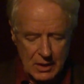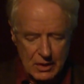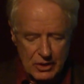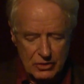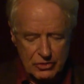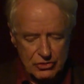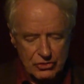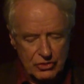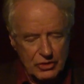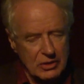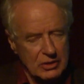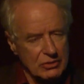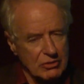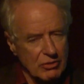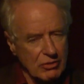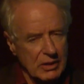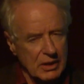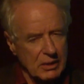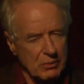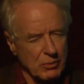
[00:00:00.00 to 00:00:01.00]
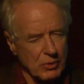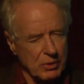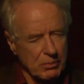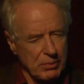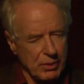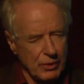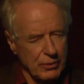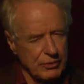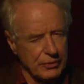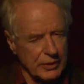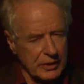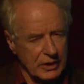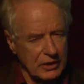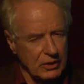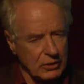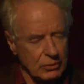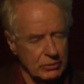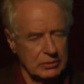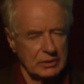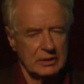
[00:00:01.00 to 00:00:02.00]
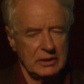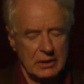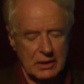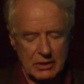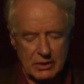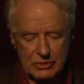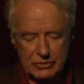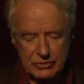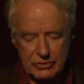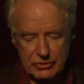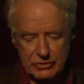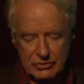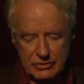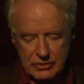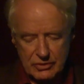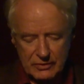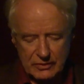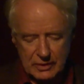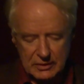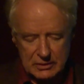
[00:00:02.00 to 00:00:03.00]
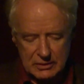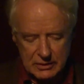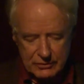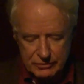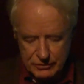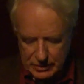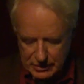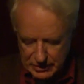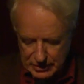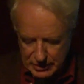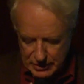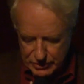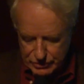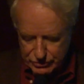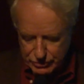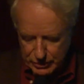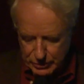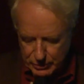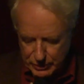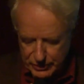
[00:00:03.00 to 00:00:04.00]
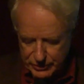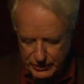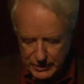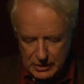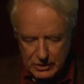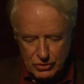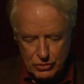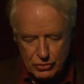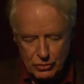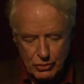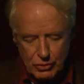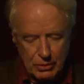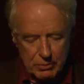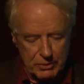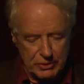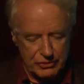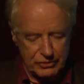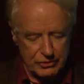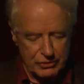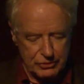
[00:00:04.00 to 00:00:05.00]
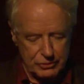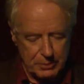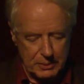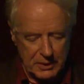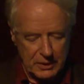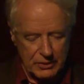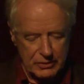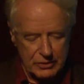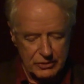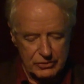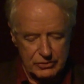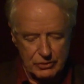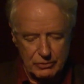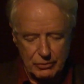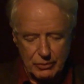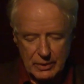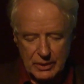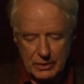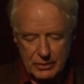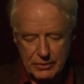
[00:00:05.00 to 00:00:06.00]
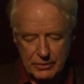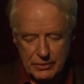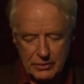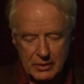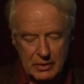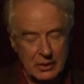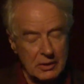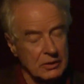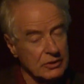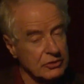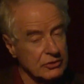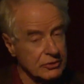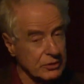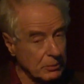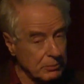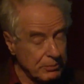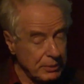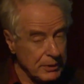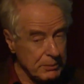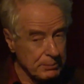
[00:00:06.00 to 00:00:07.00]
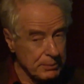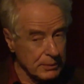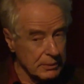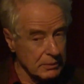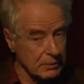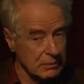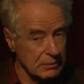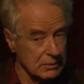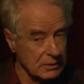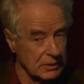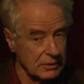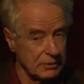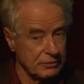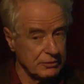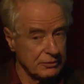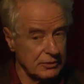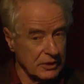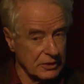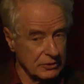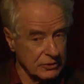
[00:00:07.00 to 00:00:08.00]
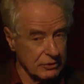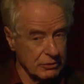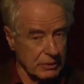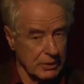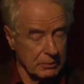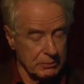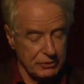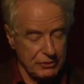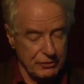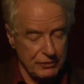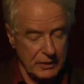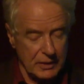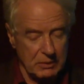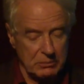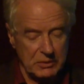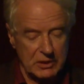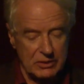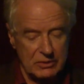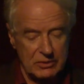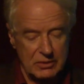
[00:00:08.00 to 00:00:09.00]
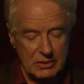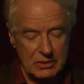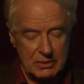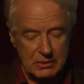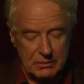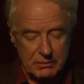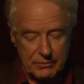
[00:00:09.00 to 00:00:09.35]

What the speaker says: She and Graham were both acutely conscious that they lived in a country with enormous disparities of wealth. Some people lived as Graham's family did.